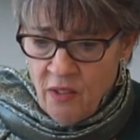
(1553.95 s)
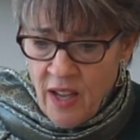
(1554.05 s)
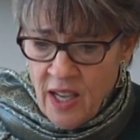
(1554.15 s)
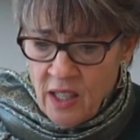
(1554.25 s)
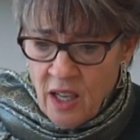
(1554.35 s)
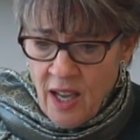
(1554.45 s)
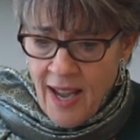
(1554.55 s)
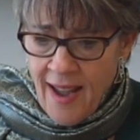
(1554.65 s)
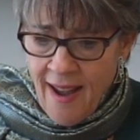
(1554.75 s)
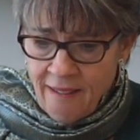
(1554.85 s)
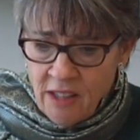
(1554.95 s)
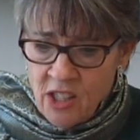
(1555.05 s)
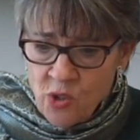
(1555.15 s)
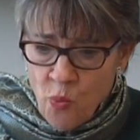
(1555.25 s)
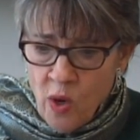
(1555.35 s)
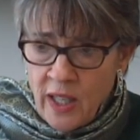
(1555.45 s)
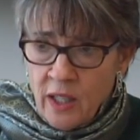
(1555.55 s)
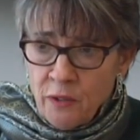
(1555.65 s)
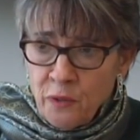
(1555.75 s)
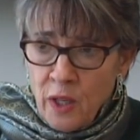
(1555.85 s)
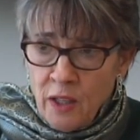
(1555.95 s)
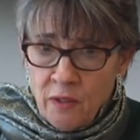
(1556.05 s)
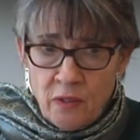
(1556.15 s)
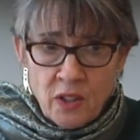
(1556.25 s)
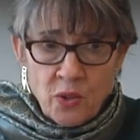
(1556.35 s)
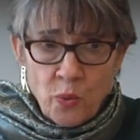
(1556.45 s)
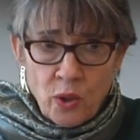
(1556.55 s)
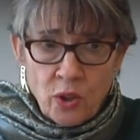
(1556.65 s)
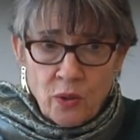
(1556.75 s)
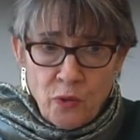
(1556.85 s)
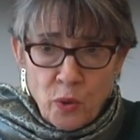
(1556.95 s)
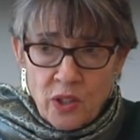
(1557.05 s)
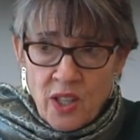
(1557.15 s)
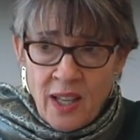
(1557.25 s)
that at least 1 out of 5 of this workforce,